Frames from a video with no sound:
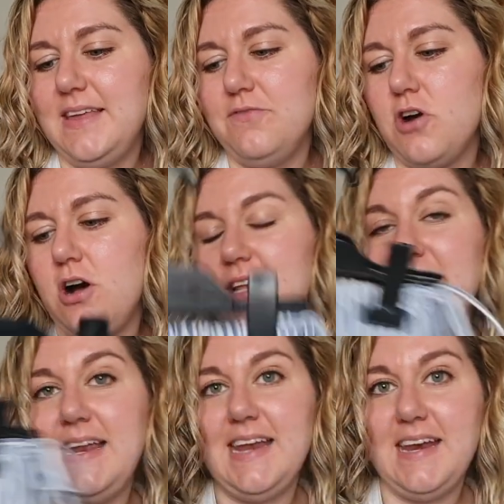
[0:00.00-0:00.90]
They've got
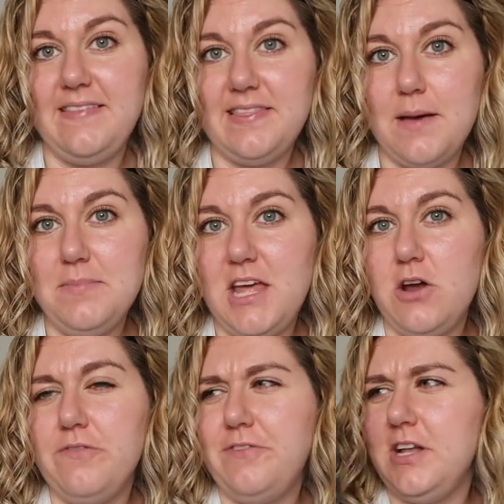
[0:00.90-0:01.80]
linen in them. They're
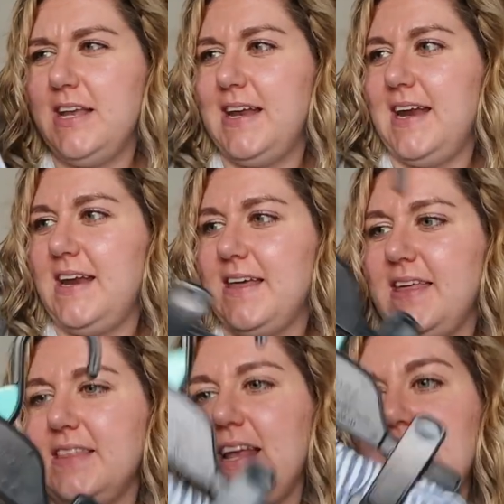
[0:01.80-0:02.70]
not full linen, I
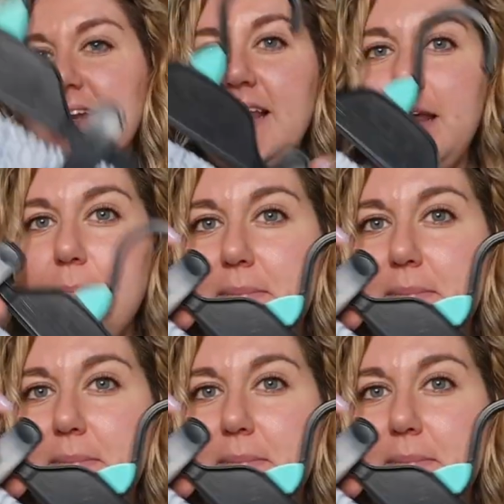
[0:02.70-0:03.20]
think they're like linen